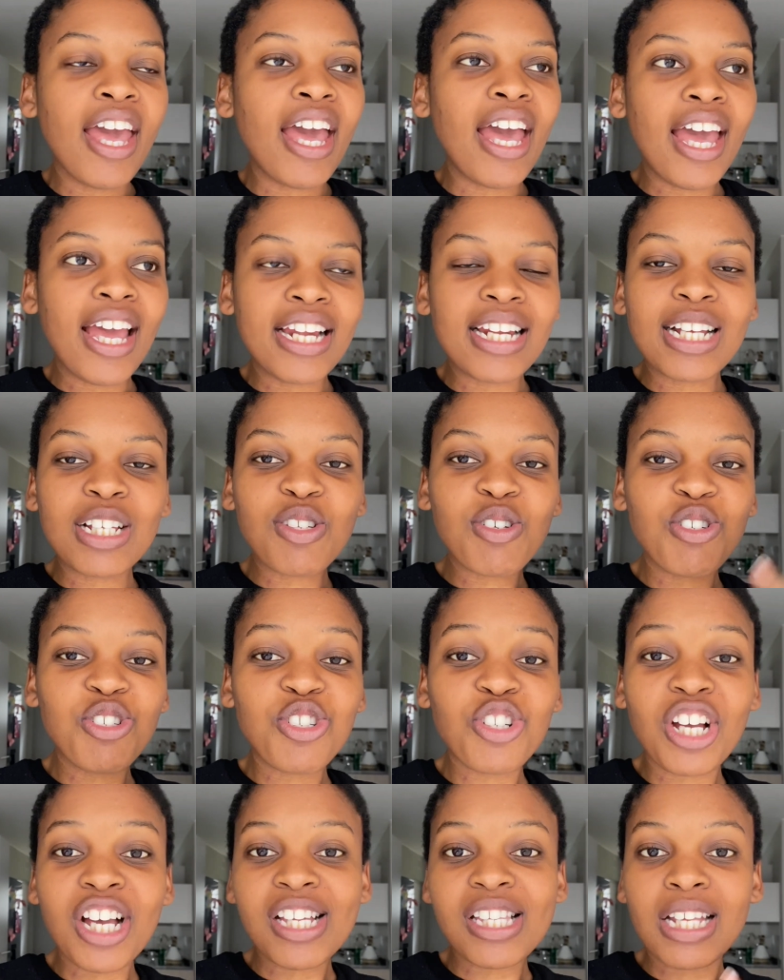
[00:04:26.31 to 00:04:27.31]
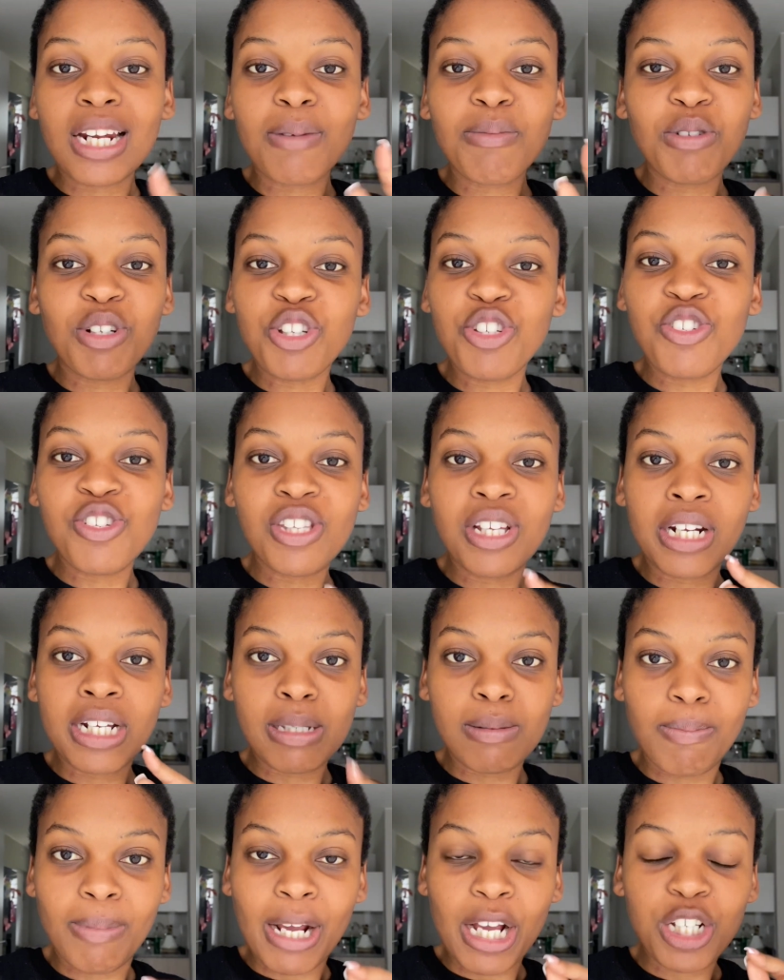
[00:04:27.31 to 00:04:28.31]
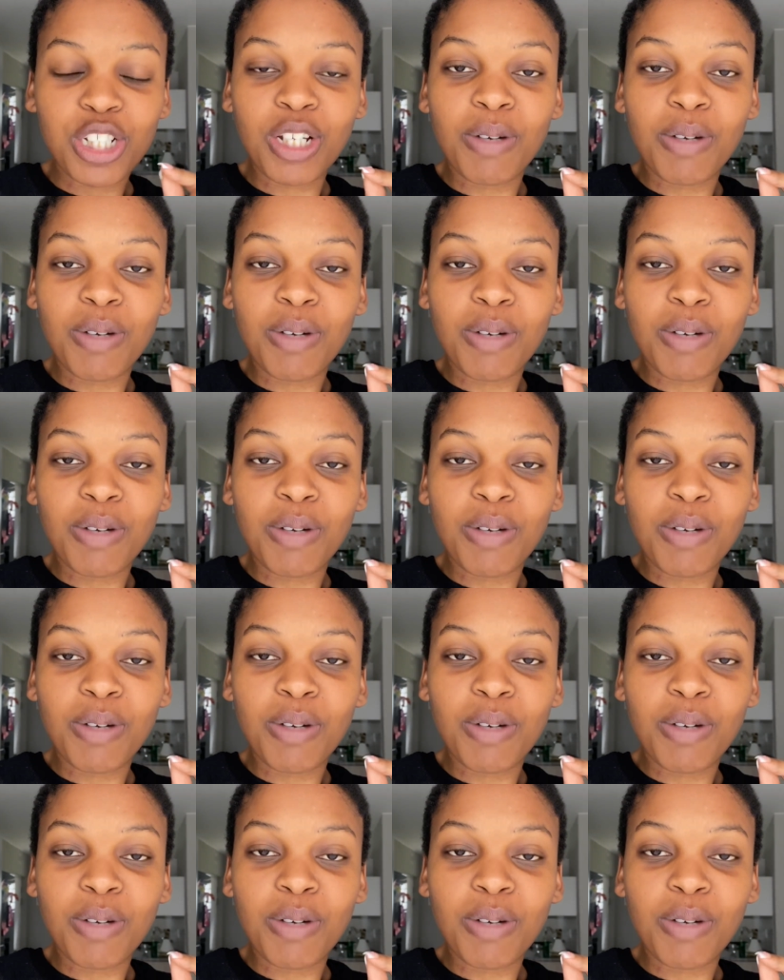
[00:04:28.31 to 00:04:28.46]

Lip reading: And I told you guys that I'm going to use it as blush.